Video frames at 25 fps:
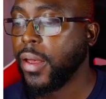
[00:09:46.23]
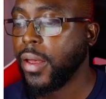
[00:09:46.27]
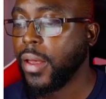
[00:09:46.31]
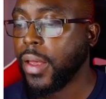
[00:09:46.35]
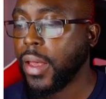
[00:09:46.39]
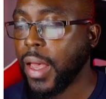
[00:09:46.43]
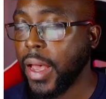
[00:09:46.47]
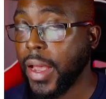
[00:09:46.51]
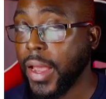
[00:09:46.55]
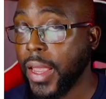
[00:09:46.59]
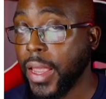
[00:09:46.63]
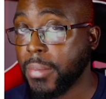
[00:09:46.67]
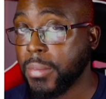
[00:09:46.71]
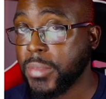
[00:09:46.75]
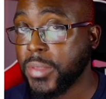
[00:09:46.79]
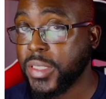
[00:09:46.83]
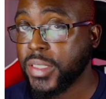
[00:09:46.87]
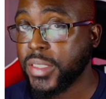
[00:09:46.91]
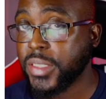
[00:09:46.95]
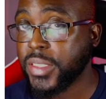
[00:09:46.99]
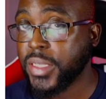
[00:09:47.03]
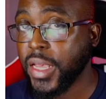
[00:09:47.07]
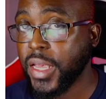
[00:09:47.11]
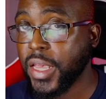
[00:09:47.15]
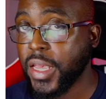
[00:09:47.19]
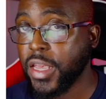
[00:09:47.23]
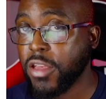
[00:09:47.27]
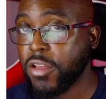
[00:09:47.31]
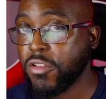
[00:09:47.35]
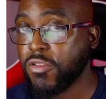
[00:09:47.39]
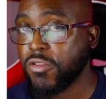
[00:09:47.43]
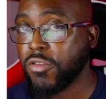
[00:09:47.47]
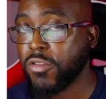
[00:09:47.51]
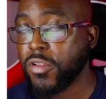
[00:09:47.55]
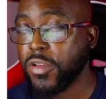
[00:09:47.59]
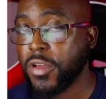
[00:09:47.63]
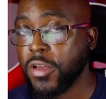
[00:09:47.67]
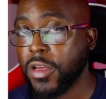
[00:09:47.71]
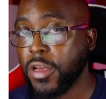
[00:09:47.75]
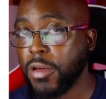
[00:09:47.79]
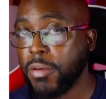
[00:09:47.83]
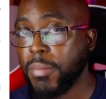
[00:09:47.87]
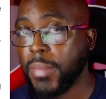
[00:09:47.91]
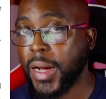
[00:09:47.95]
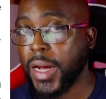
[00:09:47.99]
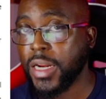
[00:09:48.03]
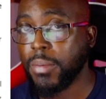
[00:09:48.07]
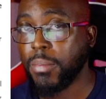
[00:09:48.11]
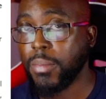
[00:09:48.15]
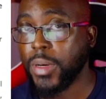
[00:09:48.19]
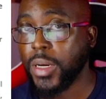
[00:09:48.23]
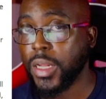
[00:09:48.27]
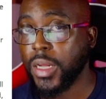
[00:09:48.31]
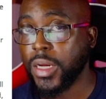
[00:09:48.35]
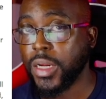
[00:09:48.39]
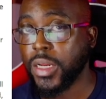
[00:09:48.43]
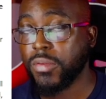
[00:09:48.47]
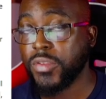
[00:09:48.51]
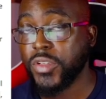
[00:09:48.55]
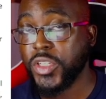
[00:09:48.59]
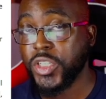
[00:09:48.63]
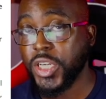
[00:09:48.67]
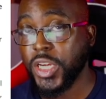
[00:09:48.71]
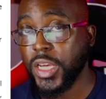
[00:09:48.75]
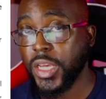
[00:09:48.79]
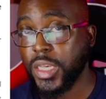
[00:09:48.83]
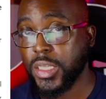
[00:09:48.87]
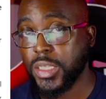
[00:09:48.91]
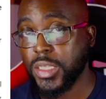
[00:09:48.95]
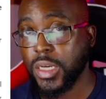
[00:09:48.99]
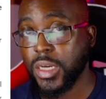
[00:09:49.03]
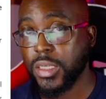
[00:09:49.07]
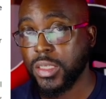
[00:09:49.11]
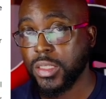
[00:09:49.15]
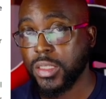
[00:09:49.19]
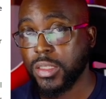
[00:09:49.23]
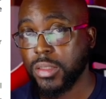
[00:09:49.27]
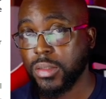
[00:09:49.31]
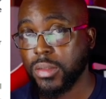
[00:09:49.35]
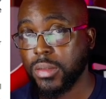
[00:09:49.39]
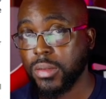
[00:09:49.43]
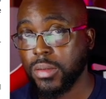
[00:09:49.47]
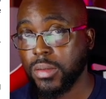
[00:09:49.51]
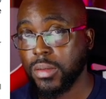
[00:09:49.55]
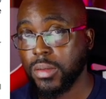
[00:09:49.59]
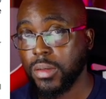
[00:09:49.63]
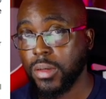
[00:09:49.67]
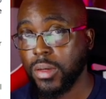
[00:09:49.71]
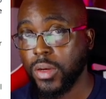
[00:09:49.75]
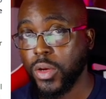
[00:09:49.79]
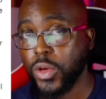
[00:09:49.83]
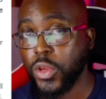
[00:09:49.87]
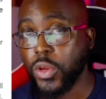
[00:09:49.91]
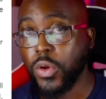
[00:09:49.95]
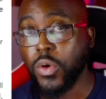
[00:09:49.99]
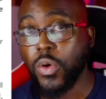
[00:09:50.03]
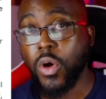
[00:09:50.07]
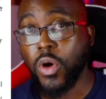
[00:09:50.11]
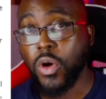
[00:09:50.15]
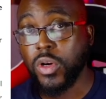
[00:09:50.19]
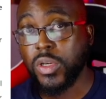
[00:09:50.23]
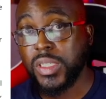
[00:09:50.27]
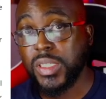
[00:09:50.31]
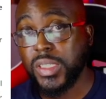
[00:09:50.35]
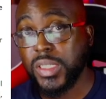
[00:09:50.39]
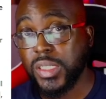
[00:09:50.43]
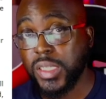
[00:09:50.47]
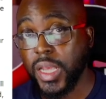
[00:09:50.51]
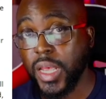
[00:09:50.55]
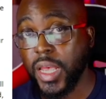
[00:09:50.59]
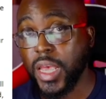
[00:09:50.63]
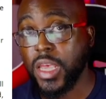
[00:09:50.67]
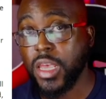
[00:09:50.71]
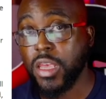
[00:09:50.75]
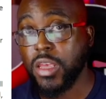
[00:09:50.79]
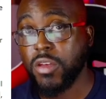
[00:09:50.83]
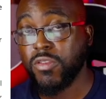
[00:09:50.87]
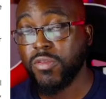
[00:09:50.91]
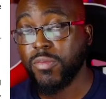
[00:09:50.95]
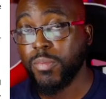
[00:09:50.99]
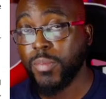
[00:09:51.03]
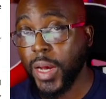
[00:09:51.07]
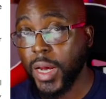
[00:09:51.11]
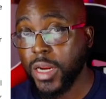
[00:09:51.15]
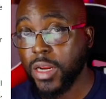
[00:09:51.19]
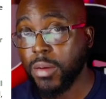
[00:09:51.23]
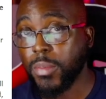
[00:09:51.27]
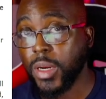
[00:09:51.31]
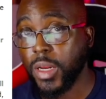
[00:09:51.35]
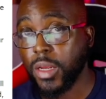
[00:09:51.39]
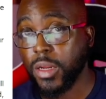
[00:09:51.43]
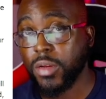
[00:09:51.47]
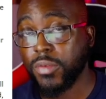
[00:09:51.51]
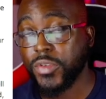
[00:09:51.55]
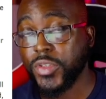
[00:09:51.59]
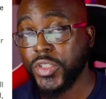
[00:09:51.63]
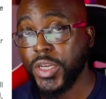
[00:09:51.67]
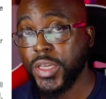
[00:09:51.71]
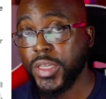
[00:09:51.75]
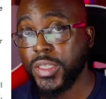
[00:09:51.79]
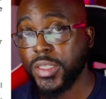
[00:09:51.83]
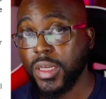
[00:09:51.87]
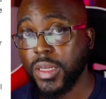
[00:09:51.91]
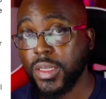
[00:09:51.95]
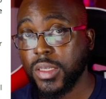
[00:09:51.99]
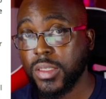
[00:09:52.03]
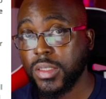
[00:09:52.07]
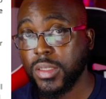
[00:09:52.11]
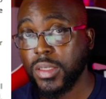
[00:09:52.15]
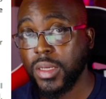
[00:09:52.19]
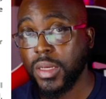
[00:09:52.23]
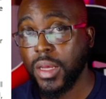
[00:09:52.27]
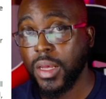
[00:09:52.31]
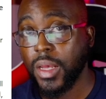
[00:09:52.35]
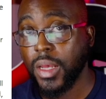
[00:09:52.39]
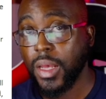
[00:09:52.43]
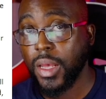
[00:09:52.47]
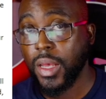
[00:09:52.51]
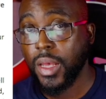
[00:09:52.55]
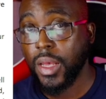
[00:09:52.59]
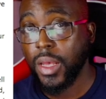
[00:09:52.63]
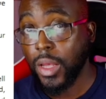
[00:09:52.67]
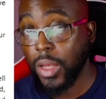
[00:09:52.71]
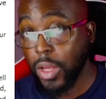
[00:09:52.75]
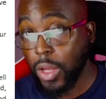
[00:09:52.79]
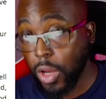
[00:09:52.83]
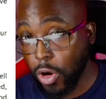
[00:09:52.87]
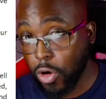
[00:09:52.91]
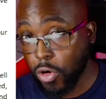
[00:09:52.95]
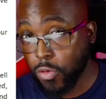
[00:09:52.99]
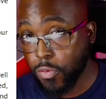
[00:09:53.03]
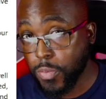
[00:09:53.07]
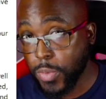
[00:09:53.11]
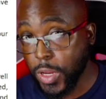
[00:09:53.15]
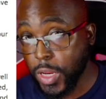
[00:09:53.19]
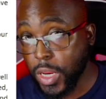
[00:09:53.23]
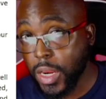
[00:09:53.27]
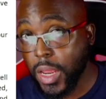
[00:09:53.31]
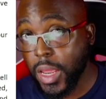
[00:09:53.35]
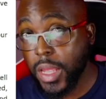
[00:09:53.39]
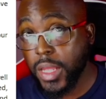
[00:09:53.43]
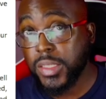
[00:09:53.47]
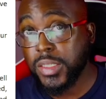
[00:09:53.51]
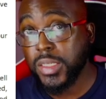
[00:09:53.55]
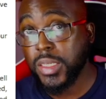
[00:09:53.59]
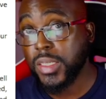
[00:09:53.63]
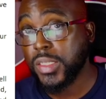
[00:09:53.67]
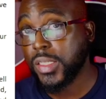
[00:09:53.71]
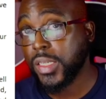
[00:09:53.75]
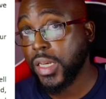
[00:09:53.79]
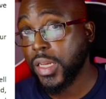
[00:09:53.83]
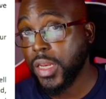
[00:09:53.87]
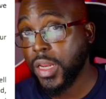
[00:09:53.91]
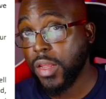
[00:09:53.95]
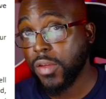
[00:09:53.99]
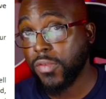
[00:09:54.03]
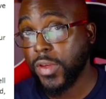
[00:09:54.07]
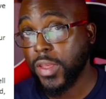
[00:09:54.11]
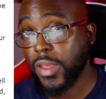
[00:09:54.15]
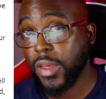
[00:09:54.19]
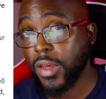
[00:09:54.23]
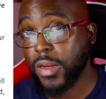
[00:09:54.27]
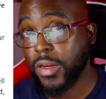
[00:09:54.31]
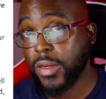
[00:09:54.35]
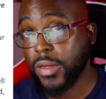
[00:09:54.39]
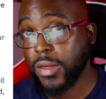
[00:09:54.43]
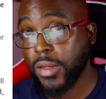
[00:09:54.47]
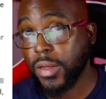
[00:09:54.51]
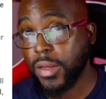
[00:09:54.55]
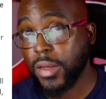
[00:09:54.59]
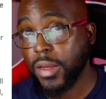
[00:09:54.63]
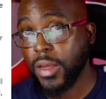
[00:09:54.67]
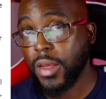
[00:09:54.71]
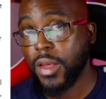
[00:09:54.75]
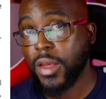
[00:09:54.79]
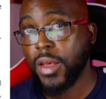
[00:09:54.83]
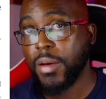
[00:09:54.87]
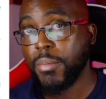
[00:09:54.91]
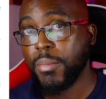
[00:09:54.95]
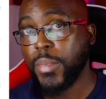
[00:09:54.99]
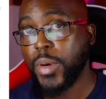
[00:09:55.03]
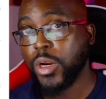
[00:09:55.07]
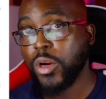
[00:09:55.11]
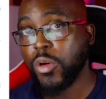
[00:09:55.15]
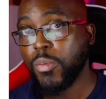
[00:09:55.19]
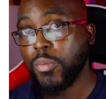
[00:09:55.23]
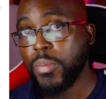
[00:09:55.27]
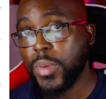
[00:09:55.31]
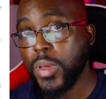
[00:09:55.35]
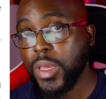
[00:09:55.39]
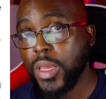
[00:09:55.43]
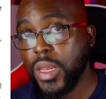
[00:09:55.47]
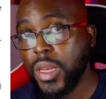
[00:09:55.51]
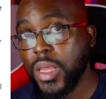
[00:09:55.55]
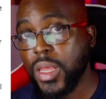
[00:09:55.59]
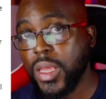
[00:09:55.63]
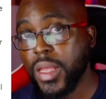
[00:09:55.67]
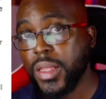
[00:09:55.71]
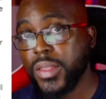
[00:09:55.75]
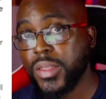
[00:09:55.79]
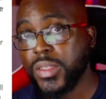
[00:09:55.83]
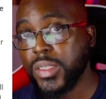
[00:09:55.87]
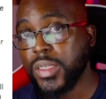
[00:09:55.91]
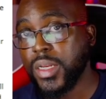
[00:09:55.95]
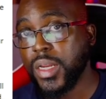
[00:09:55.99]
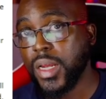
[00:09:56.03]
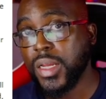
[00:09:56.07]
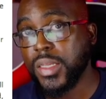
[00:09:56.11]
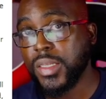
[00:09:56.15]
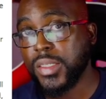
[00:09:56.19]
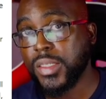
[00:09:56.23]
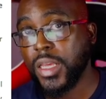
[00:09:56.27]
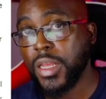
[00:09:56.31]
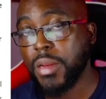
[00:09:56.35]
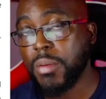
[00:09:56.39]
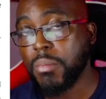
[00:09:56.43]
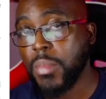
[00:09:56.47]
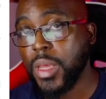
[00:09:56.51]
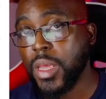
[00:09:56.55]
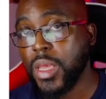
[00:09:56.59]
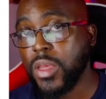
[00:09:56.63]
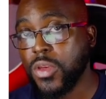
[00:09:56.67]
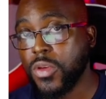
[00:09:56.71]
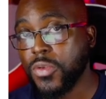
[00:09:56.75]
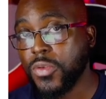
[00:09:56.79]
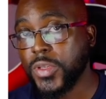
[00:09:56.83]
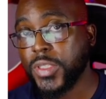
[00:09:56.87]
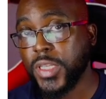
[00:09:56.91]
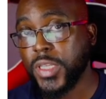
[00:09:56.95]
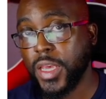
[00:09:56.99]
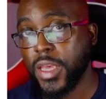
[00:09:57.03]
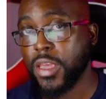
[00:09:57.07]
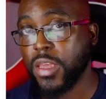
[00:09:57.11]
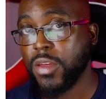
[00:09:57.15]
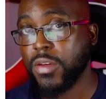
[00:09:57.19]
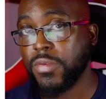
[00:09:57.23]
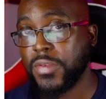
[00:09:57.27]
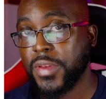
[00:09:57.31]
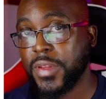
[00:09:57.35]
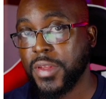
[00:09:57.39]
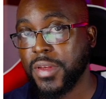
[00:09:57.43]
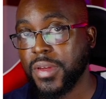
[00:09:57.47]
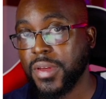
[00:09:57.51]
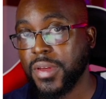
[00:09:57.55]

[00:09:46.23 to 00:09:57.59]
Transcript: I am saved by the blood of Jesus. You are saved by the blood of Jesus. Obedience is significant, but obedience doesn't make you saved